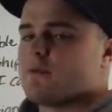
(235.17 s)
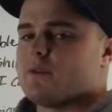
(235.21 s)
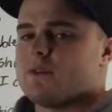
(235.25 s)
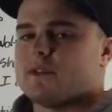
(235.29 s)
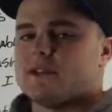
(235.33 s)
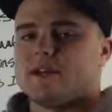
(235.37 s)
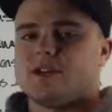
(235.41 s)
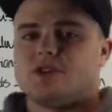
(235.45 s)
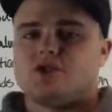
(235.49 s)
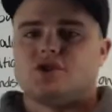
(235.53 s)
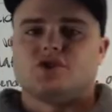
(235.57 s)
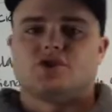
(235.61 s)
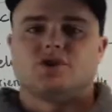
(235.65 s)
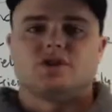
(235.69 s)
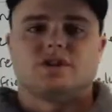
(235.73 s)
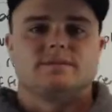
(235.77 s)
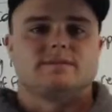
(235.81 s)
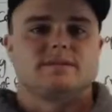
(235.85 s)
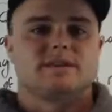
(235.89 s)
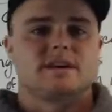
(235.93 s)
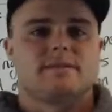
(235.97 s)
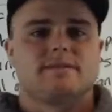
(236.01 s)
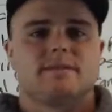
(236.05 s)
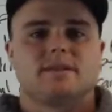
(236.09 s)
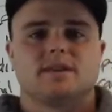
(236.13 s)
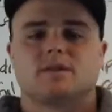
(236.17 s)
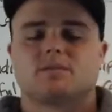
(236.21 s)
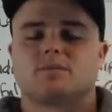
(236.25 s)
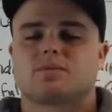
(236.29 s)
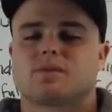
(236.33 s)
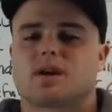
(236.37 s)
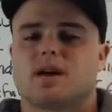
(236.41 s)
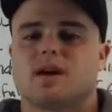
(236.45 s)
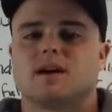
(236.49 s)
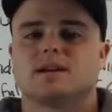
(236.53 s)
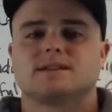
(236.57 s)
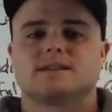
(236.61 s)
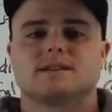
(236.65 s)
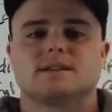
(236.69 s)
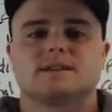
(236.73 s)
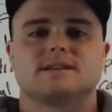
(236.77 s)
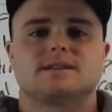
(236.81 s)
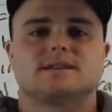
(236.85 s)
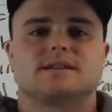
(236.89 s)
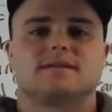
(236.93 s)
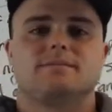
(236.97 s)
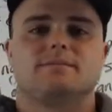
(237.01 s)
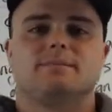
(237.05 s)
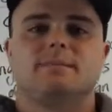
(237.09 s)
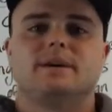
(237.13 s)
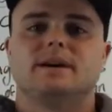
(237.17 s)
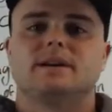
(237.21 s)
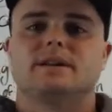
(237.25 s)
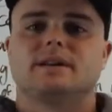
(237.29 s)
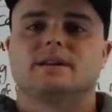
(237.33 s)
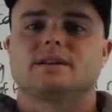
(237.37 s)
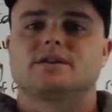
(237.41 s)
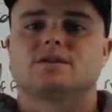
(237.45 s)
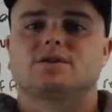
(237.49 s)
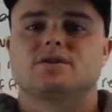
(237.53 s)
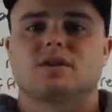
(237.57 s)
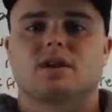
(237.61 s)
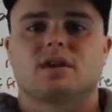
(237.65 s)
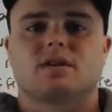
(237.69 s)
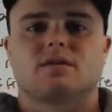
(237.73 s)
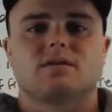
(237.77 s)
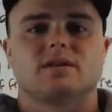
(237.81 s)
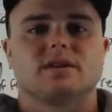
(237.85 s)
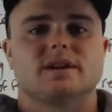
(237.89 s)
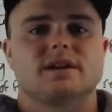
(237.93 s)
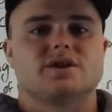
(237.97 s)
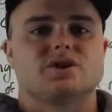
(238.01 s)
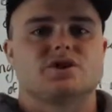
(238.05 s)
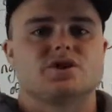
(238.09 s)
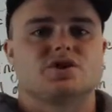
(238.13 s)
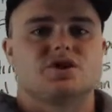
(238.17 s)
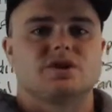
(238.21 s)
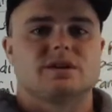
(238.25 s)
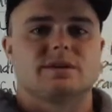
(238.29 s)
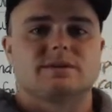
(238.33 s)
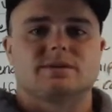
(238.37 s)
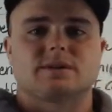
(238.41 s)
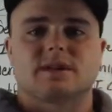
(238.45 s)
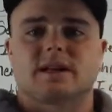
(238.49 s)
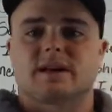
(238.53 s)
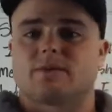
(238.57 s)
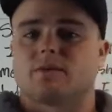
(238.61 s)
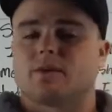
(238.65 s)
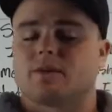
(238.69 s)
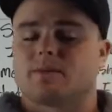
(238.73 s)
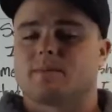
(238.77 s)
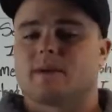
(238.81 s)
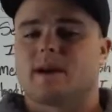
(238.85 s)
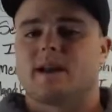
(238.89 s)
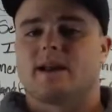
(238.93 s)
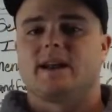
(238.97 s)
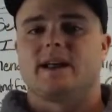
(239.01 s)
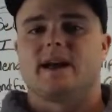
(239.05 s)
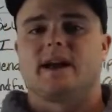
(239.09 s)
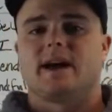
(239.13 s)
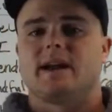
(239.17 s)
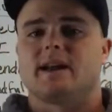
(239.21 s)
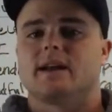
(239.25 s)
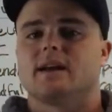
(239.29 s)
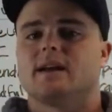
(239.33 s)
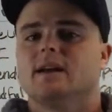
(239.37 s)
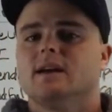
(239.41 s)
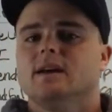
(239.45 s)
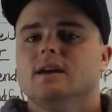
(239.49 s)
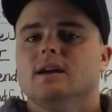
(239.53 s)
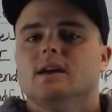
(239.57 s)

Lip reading: relationships. I'm in the process of building strong relationships, like with my dad.